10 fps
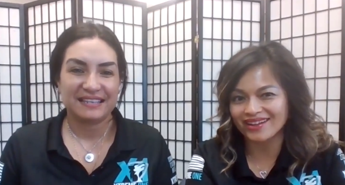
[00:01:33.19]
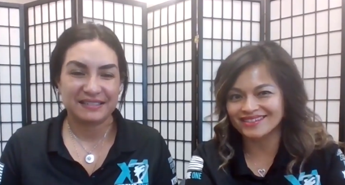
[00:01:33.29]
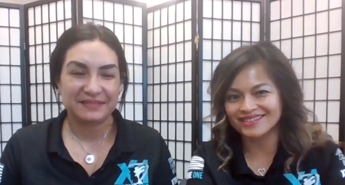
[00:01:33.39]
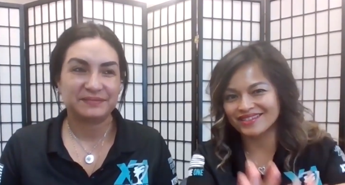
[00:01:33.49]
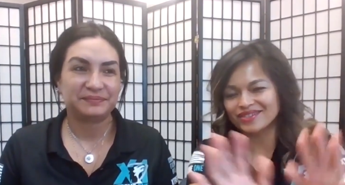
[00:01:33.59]

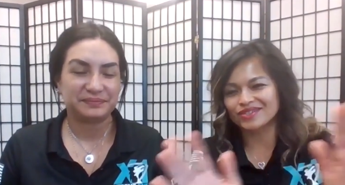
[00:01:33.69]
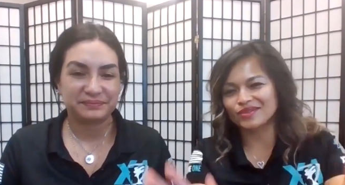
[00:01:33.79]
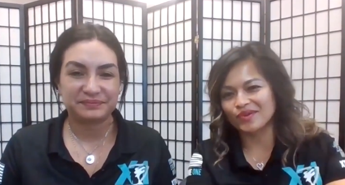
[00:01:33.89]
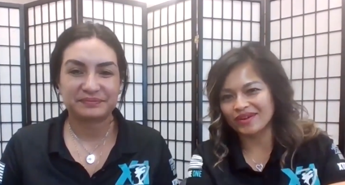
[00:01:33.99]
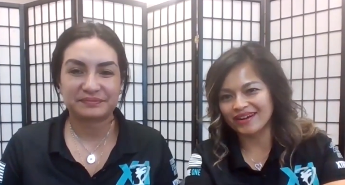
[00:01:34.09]
Speaker 1: that is the
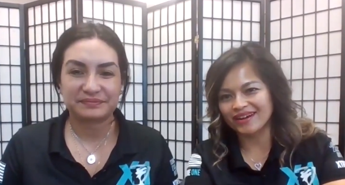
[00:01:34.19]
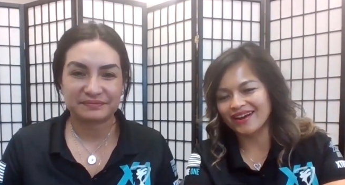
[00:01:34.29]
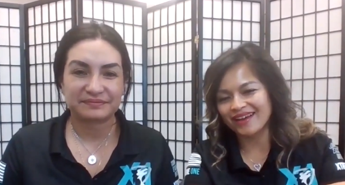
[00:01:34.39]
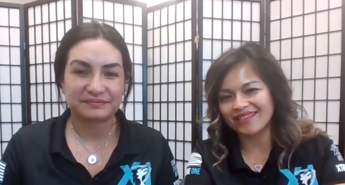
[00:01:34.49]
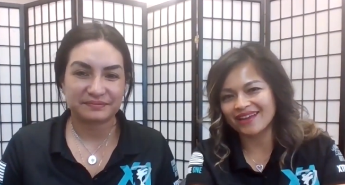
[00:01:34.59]

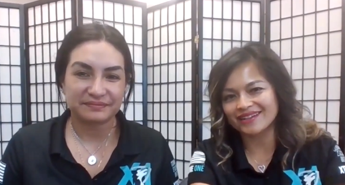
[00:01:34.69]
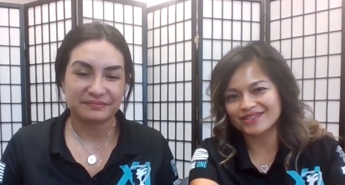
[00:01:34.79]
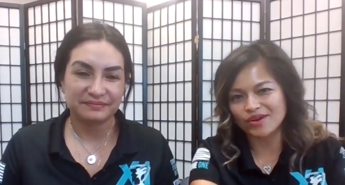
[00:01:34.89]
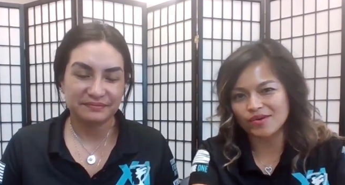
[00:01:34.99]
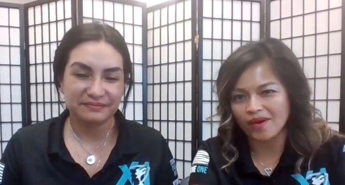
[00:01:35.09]
story, and
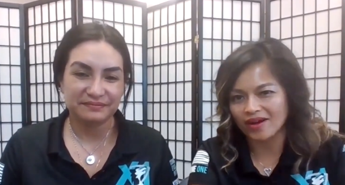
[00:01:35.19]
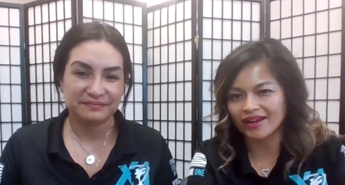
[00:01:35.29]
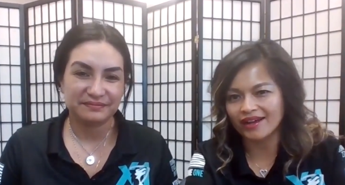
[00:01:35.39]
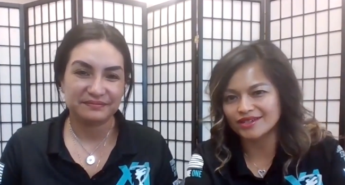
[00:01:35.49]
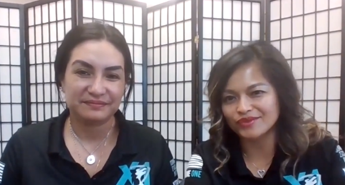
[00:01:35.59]
that is our
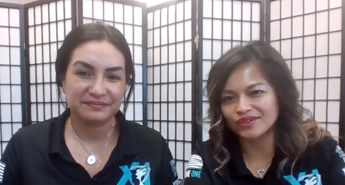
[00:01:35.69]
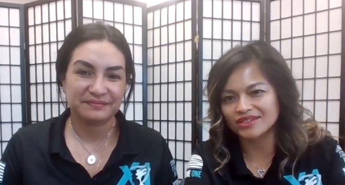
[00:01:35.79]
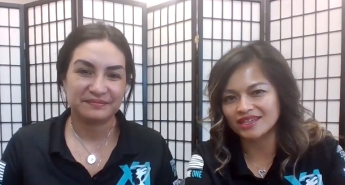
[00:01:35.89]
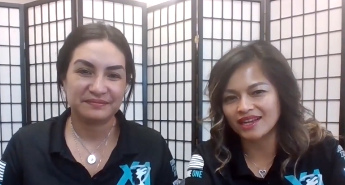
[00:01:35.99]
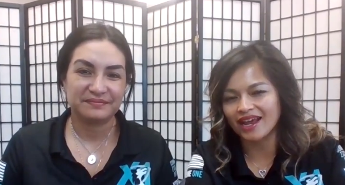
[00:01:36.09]
podcast
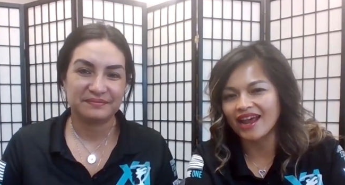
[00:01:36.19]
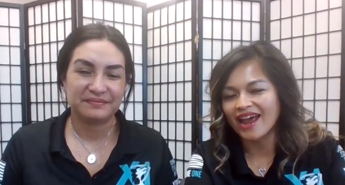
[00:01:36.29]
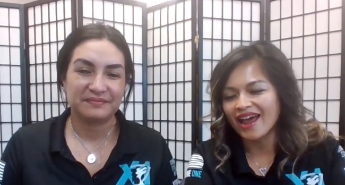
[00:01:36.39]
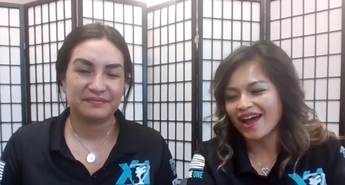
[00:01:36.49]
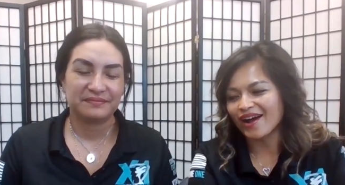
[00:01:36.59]
for today
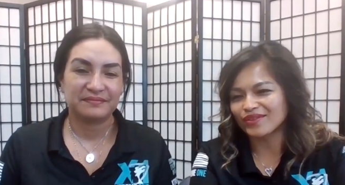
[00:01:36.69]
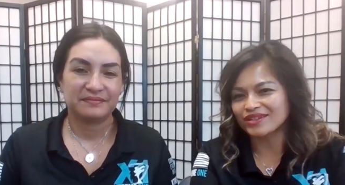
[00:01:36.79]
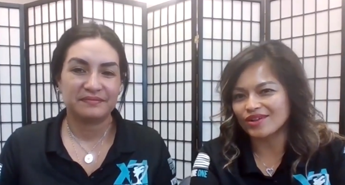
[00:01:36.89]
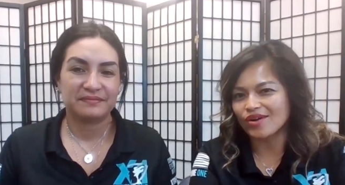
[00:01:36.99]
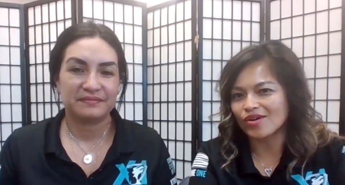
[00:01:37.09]
how
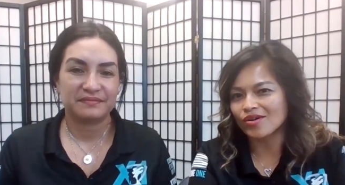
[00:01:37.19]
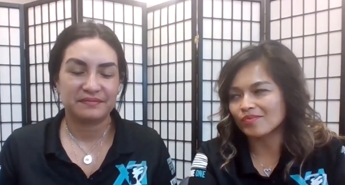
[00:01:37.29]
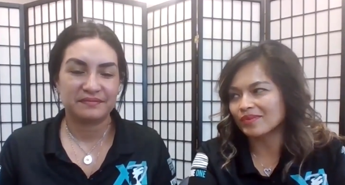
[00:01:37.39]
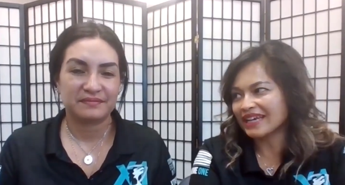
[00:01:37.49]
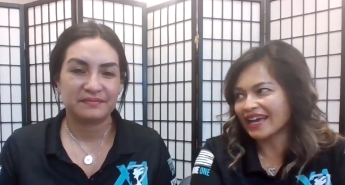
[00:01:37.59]
this
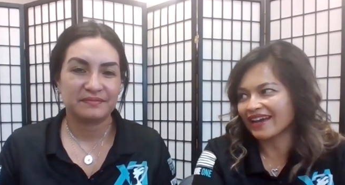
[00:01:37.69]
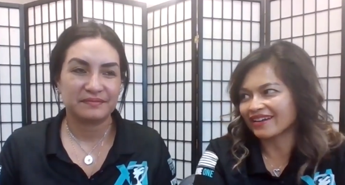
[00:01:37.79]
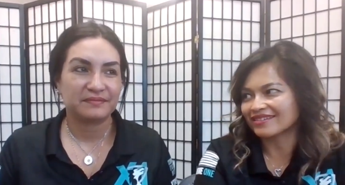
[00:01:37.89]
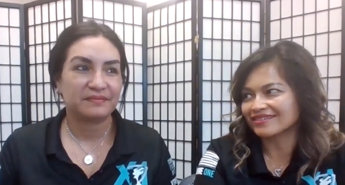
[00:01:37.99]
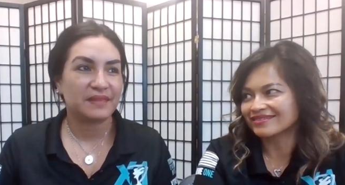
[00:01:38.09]
all
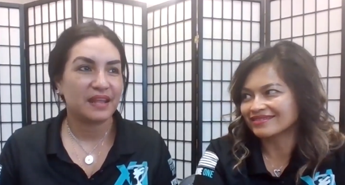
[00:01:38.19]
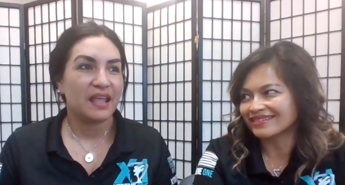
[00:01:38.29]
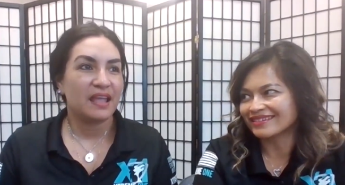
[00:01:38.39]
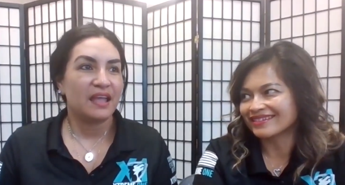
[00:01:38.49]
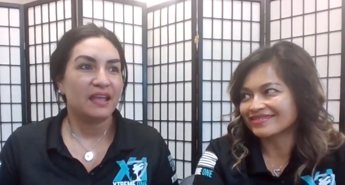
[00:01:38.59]
began.
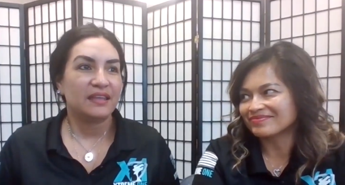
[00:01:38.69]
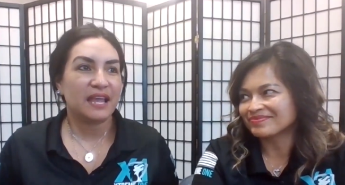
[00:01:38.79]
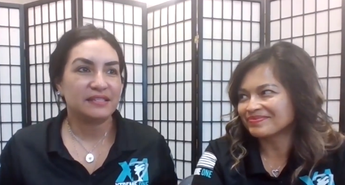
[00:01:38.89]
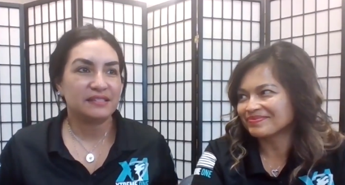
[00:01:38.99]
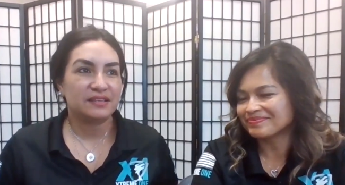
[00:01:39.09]

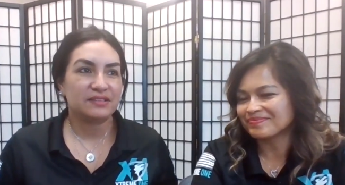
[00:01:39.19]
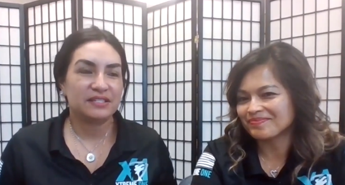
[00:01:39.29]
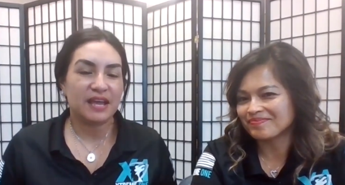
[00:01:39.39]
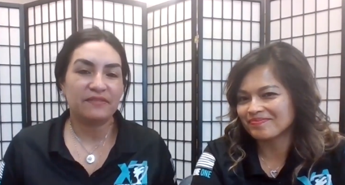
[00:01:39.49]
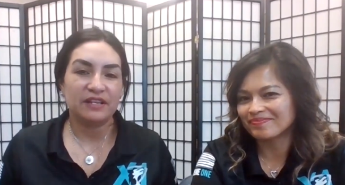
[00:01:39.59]
Speaker 2: Yes,
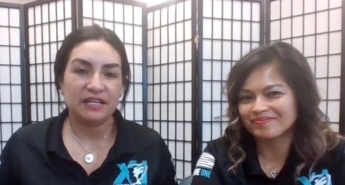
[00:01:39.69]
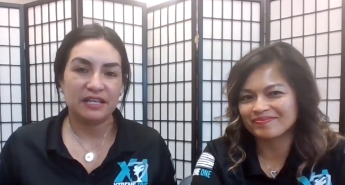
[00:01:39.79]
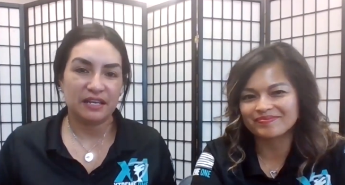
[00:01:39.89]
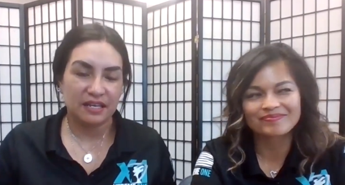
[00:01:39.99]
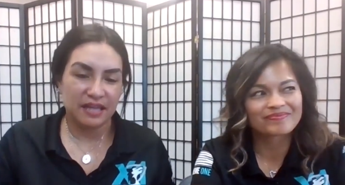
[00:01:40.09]
there's
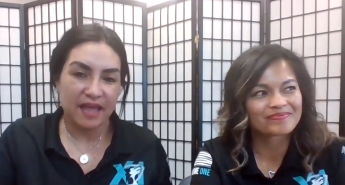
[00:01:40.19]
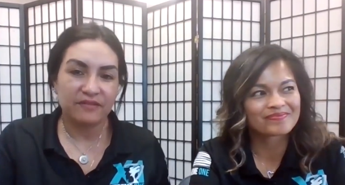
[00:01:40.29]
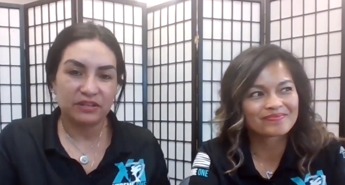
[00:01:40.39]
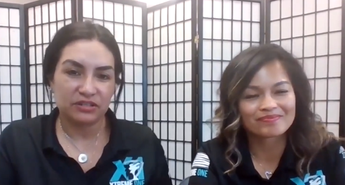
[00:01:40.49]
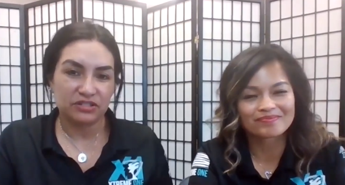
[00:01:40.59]
definitely an
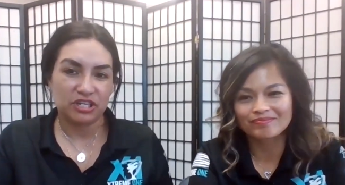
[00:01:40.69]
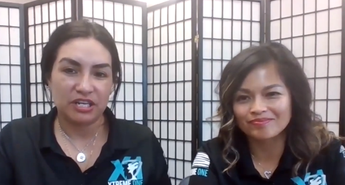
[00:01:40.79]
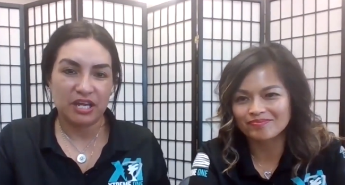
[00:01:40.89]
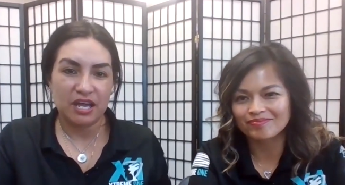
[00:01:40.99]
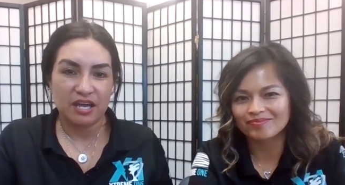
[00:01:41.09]

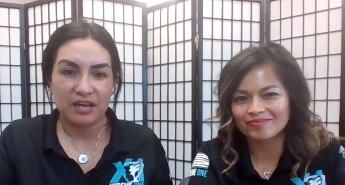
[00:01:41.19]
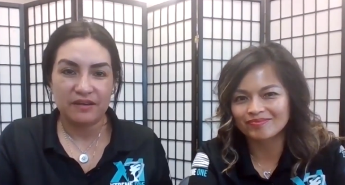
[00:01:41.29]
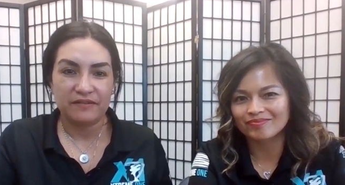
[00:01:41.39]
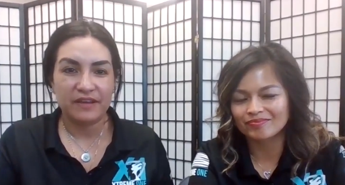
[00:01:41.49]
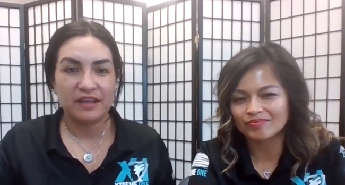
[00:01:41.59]
evolution
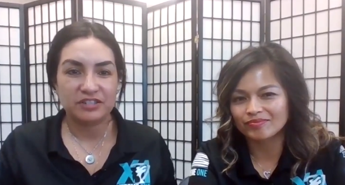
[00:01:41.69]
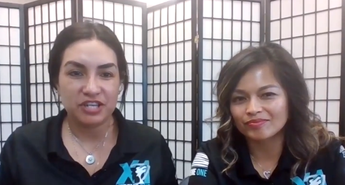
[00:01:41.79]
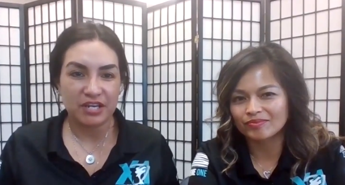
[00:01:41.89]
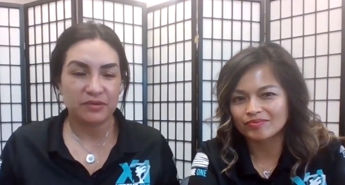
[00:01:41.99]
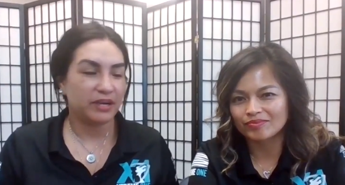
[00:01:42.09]
of
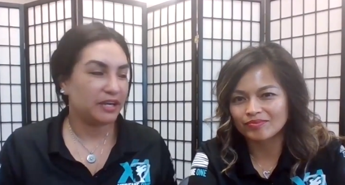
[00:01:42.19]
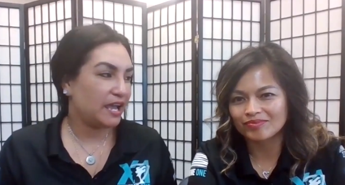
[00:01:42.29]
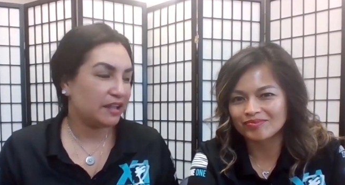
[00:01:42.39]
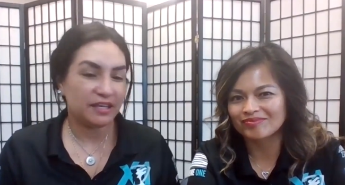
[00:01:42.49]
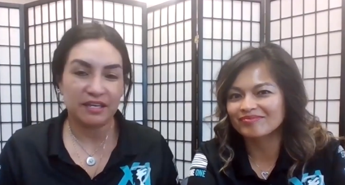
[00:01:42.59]
January
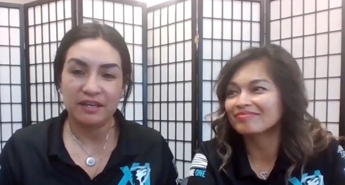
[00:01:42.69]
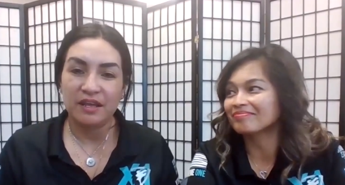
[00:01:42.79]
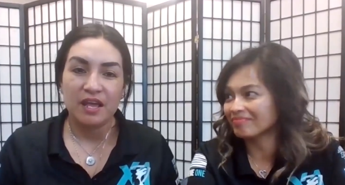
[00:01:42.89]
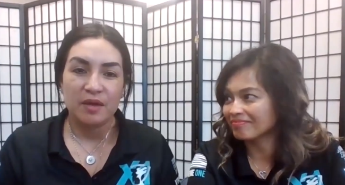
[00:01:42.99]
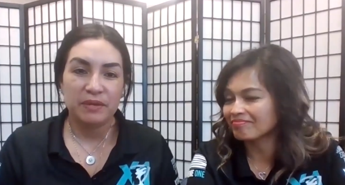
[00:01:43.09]
and
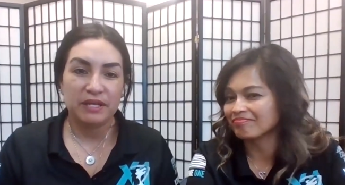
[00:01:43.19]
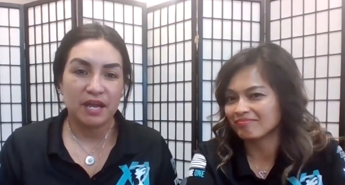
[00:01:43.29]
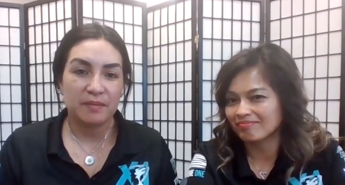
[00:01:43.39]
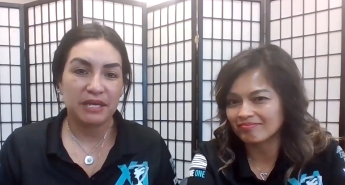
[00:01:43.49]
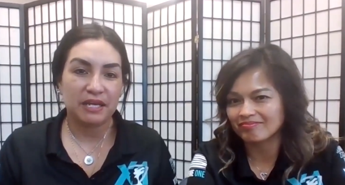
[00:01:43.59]
Helen
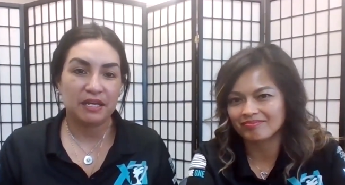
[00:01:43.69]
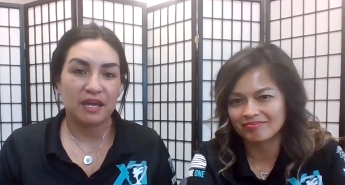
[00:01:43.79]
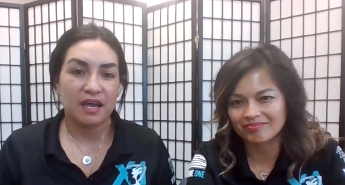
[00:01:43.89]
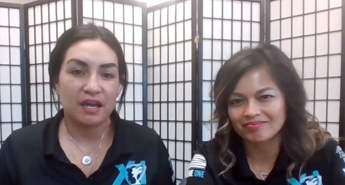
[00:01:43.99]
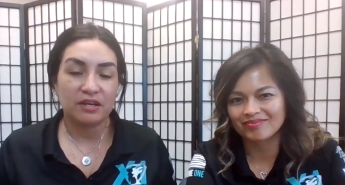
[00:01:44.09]

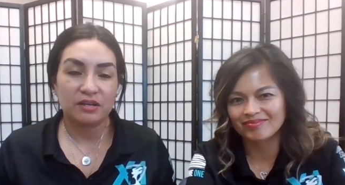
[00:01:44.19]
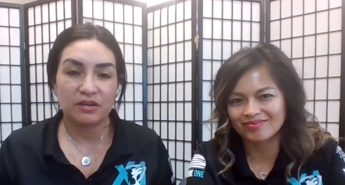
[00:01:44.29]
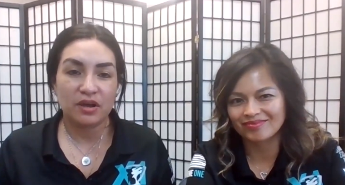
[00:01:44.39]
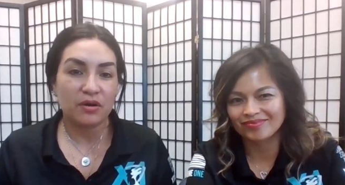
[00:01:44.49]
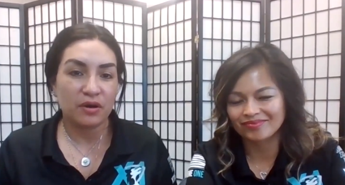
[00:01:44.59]
becoming a
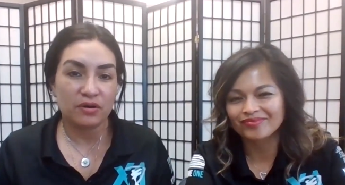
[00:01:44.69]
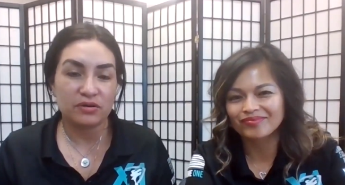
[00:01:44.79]
co